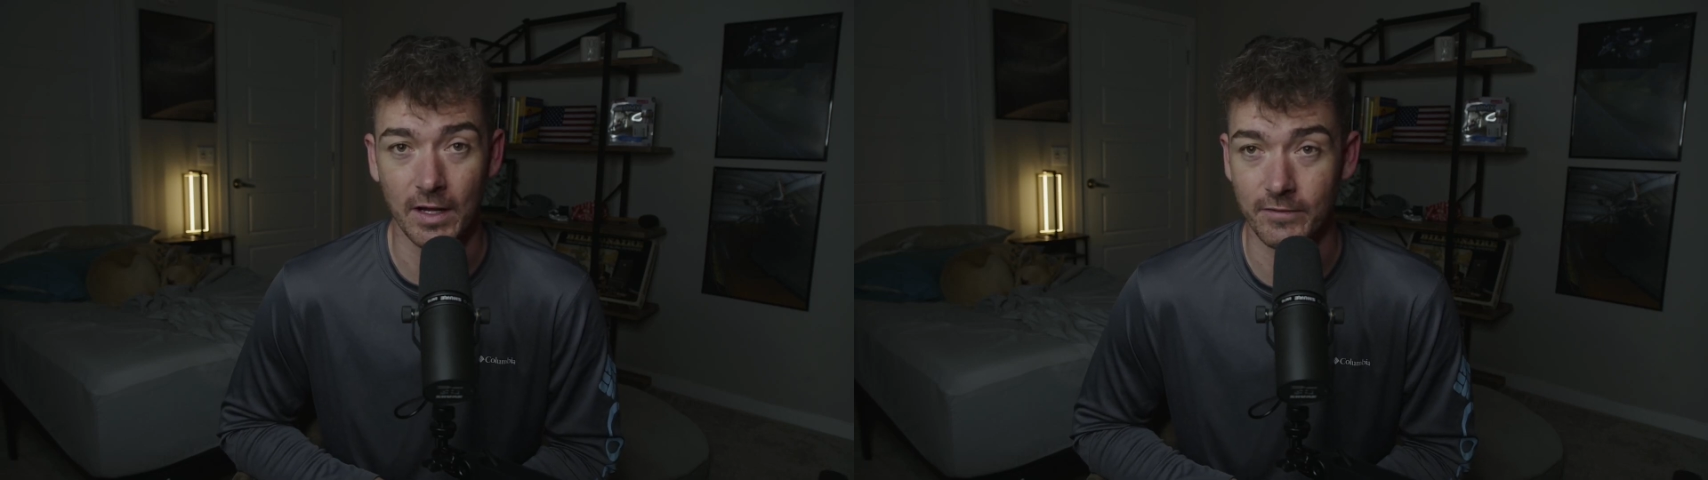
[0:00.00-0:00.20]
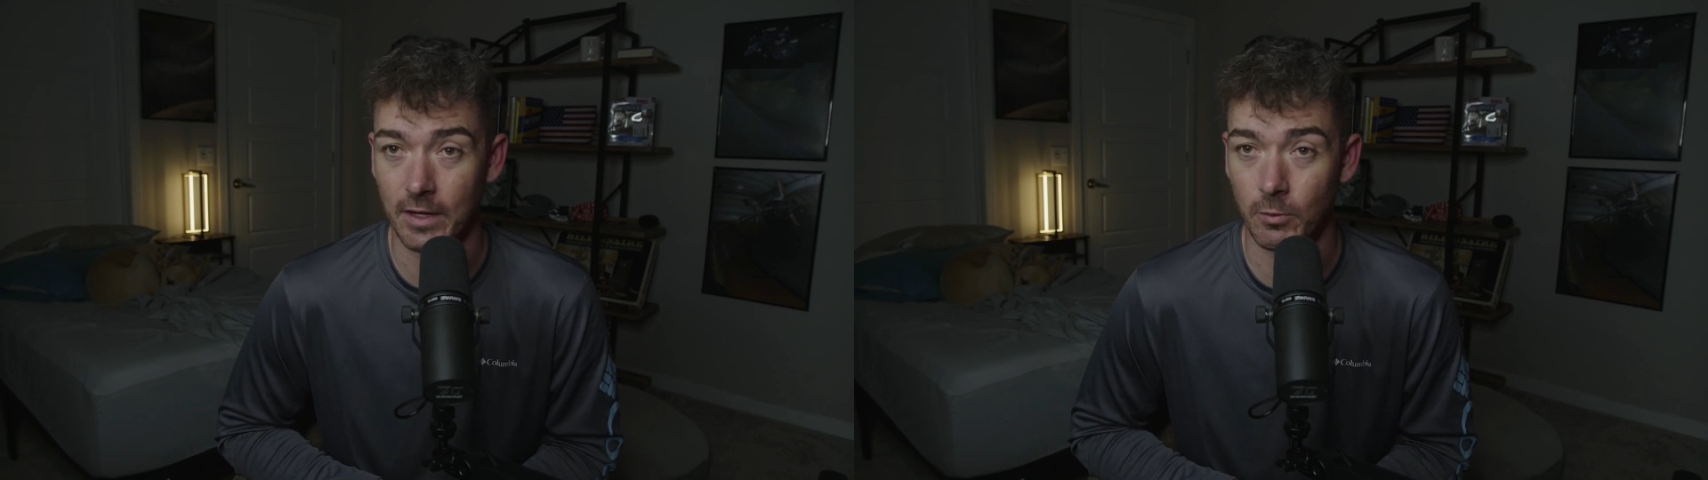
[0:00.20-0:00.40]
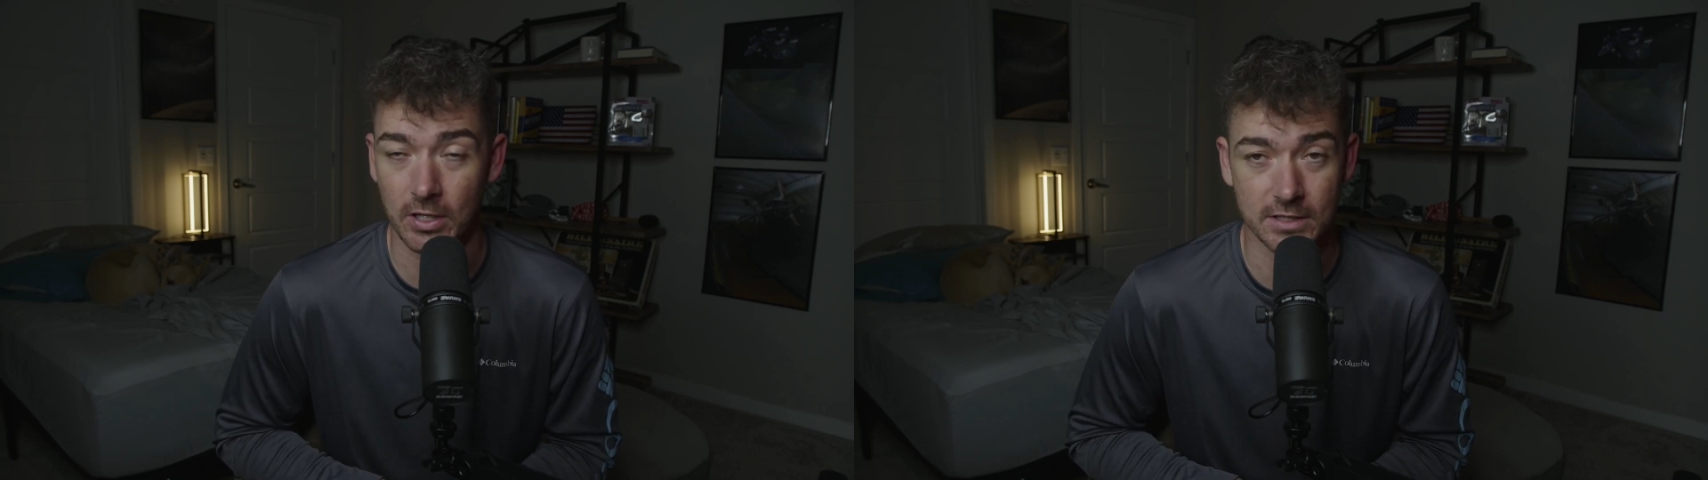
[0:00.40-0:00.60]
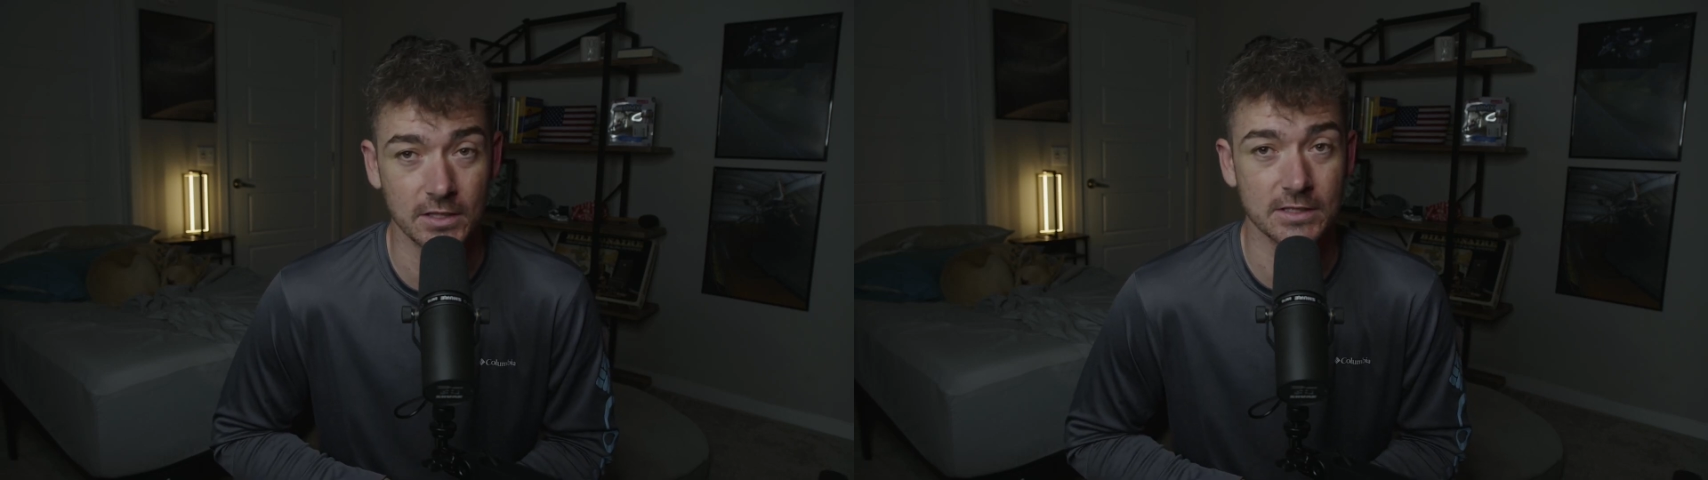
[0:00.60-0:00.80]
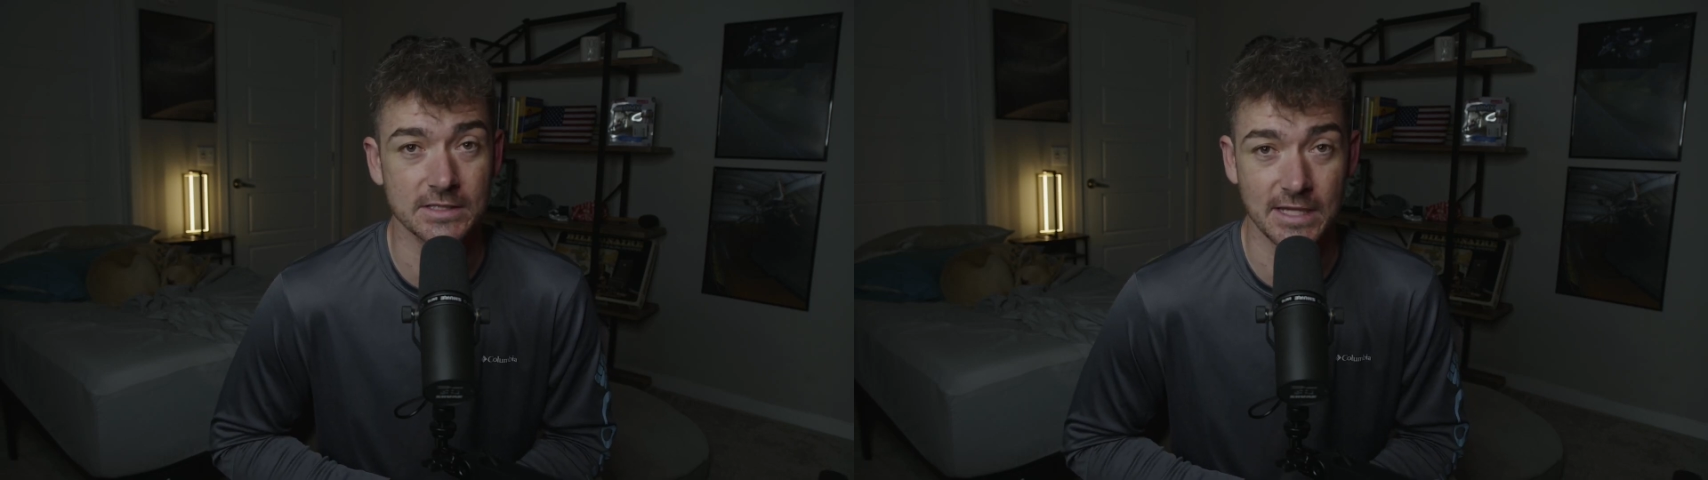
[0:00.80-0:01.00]
if I worked
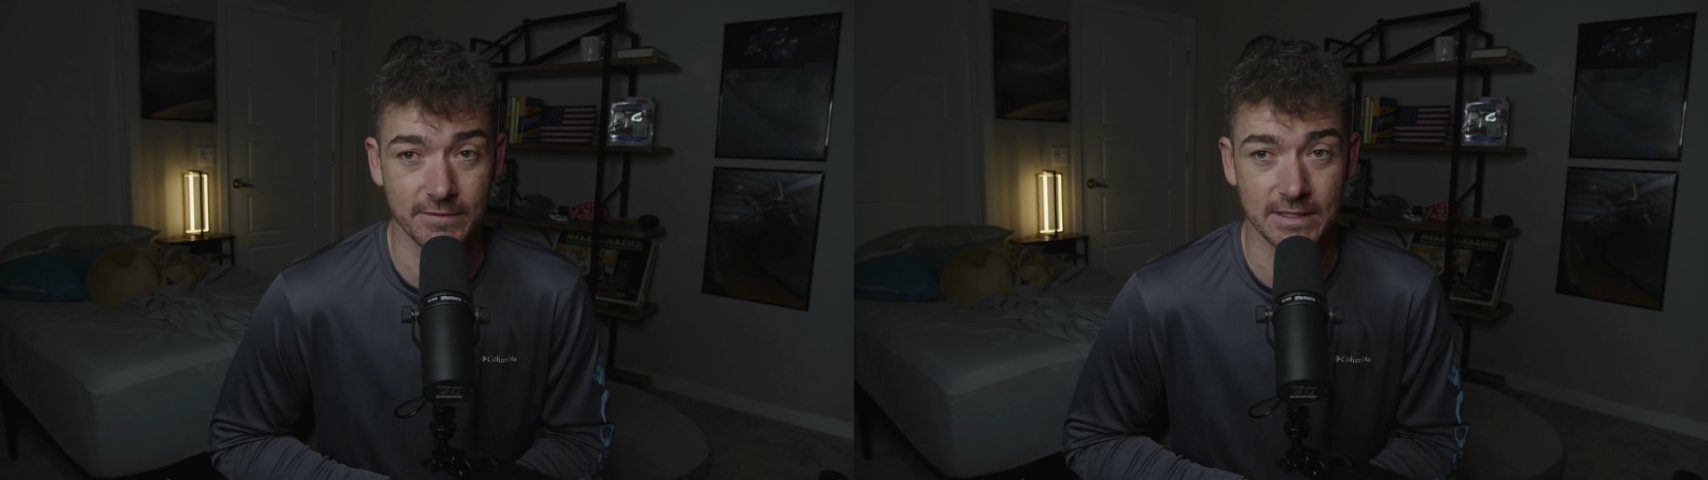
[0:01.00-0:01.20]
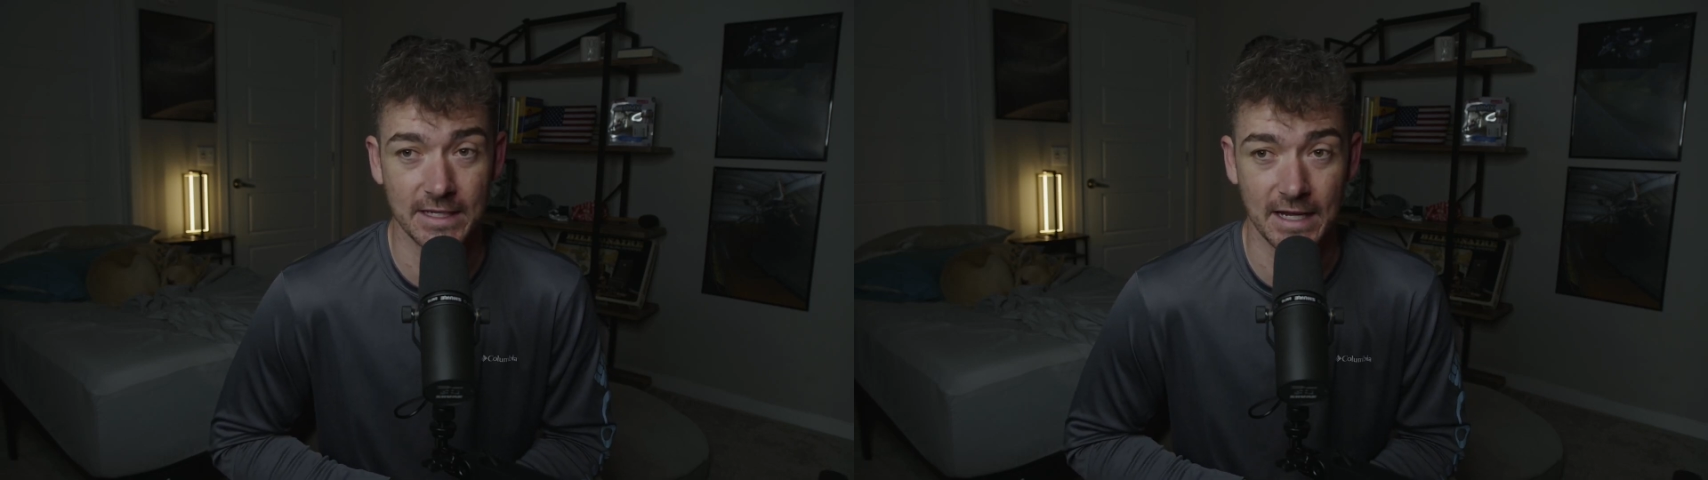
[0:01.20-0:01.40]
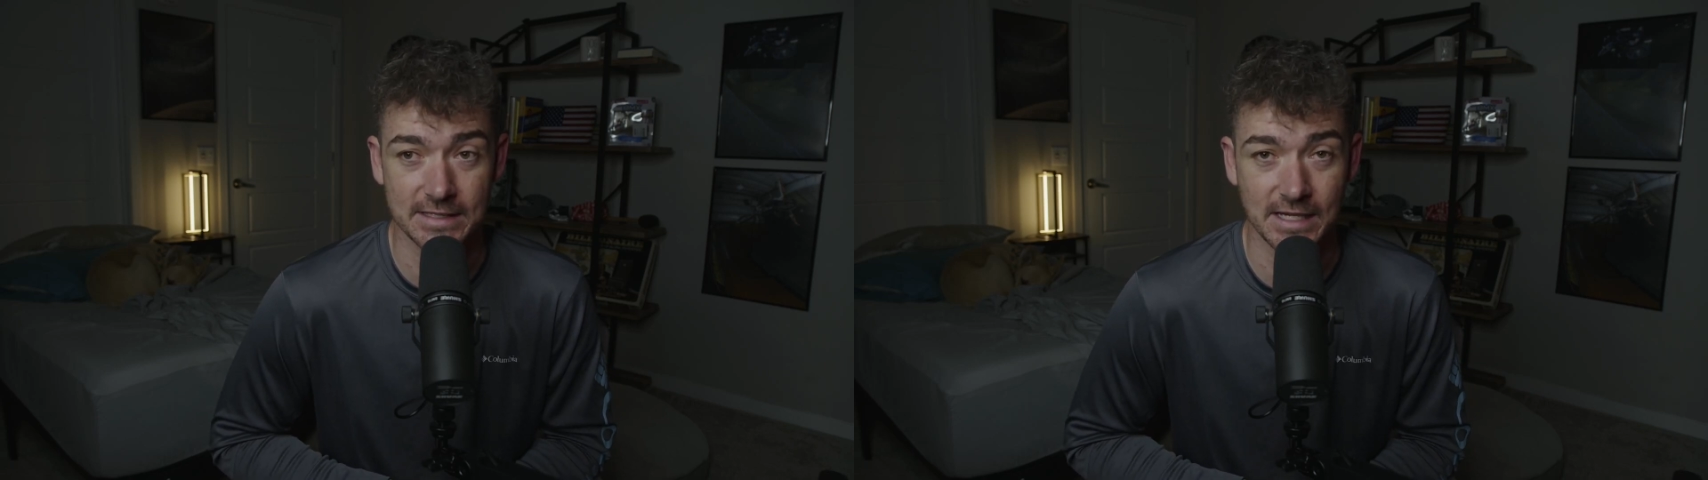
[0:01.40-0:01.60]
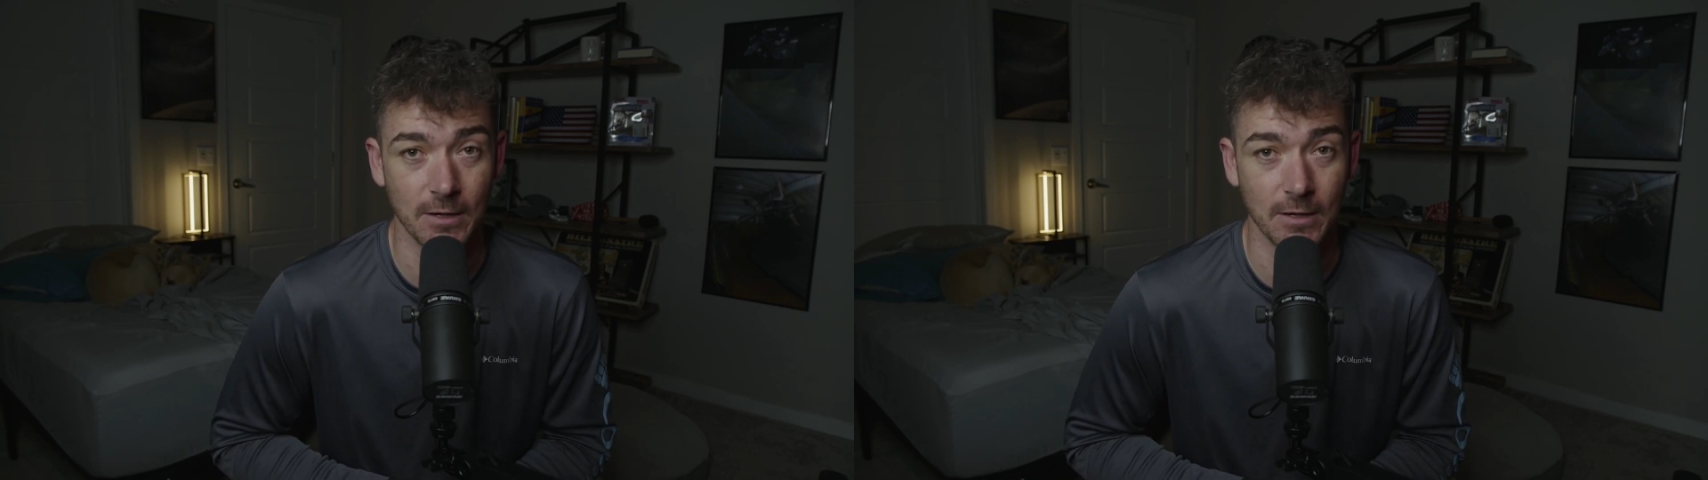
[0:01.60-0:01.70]
all seven days,